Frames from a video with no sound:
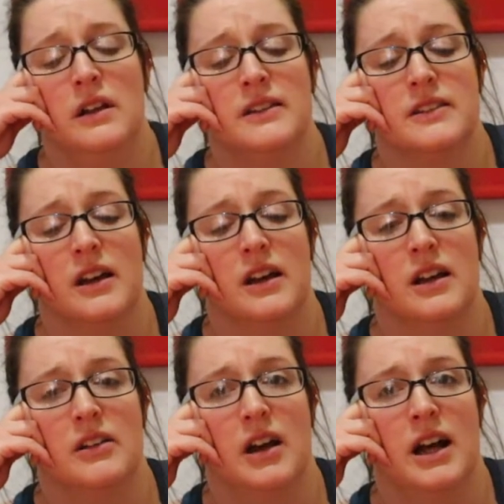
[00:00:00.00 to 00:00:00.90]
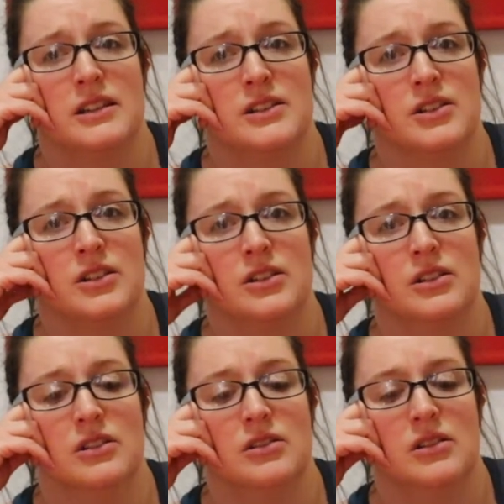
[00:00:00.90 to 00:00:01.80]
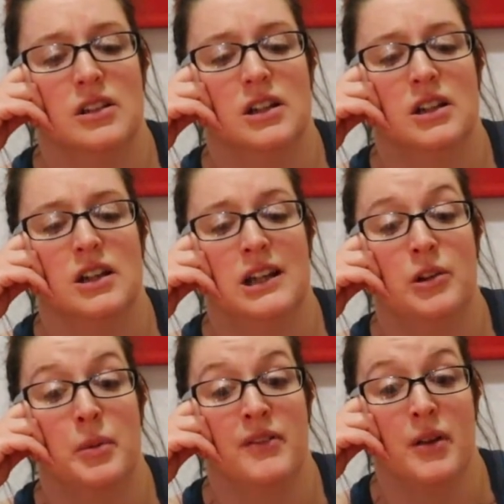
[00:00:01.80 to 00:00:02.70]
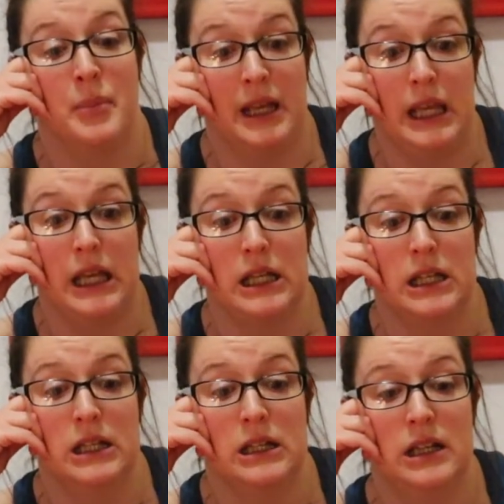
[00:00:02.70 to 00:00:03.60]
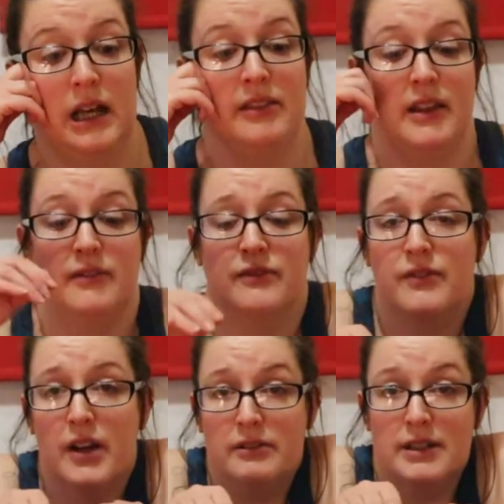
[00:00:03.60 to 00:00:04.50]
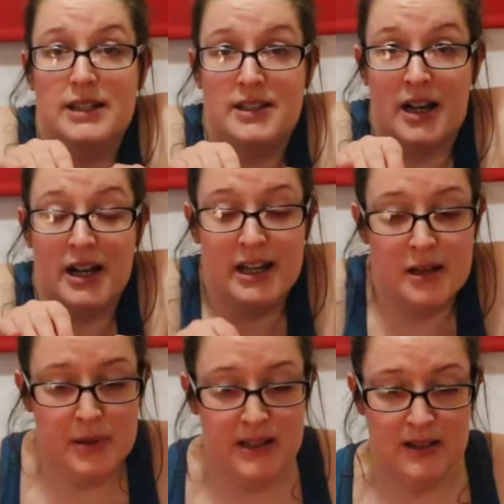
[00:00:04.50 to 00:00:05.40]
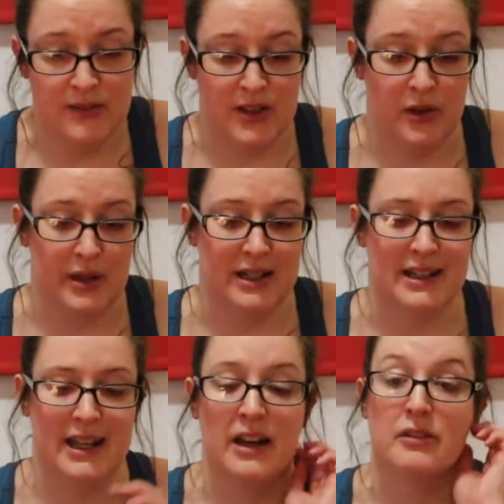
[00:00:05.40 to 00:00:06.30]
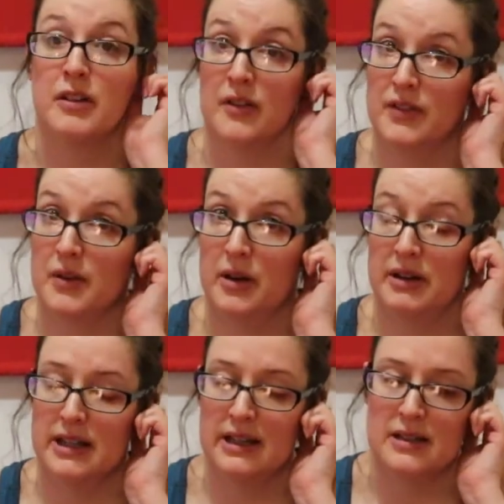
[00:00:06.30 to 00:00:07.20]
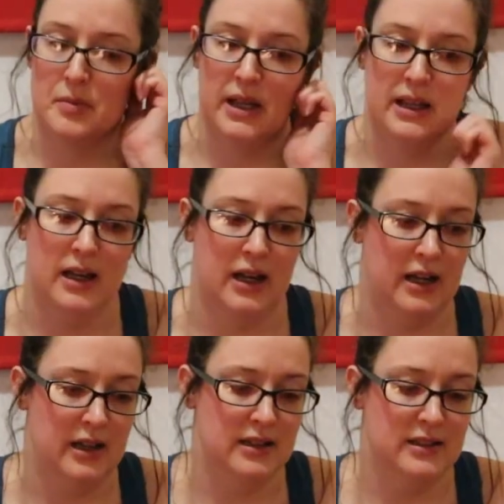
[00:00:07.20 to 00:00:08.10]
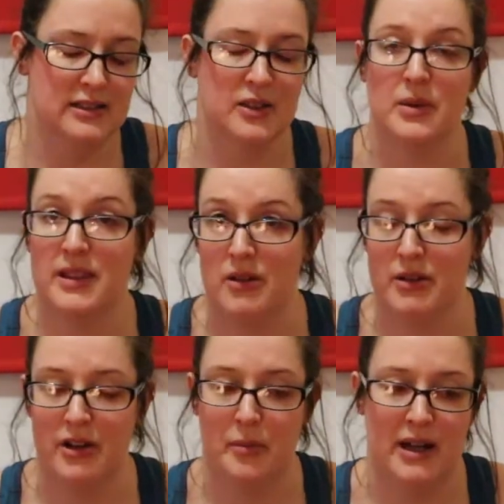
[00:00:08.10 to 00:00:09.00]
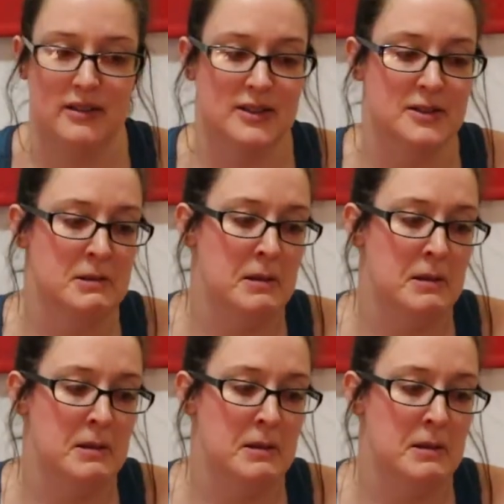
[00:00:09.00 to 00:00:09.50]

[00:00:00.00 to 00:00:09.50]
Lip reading: So I had to do a little bit of unpicking and then very tiny bits of sewing to get it roughly where I need it to be. So we're there or thereabouts.